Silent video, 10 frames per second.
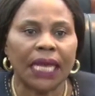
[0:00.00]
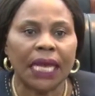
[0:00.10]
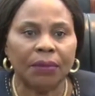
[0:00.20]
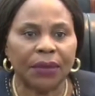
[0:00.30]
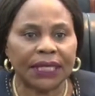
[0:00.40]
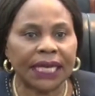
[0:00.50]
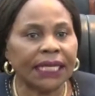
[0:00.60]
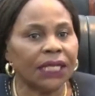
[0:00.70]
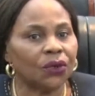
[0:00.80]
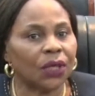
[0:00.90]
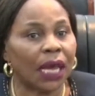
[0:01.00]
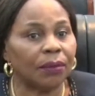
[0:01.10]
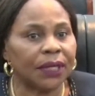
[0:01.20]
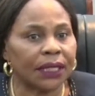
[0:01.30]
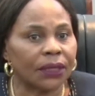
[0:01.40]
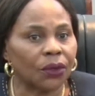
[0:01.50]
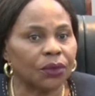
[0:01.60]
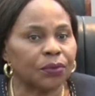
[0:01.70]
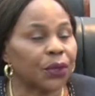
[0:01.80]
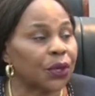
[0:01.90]
Pertaining to the update on
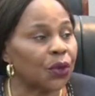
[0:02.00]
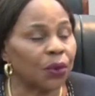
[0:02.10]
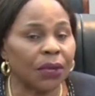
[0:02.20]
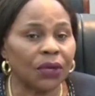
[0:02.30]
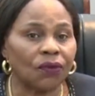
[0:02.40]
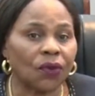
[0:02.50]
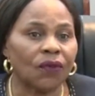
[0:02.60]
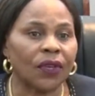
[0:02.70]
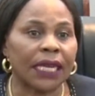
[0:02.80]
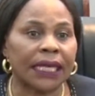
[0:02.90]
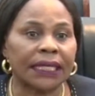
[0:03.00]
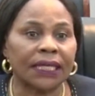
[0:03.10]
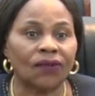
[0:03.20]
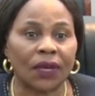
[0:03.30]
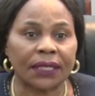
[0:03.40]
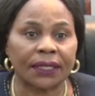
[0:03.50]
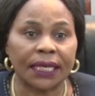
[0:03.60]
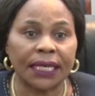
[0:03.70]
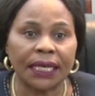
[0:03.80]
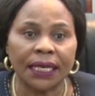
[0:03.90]
procurement of COVID-19 vaccine,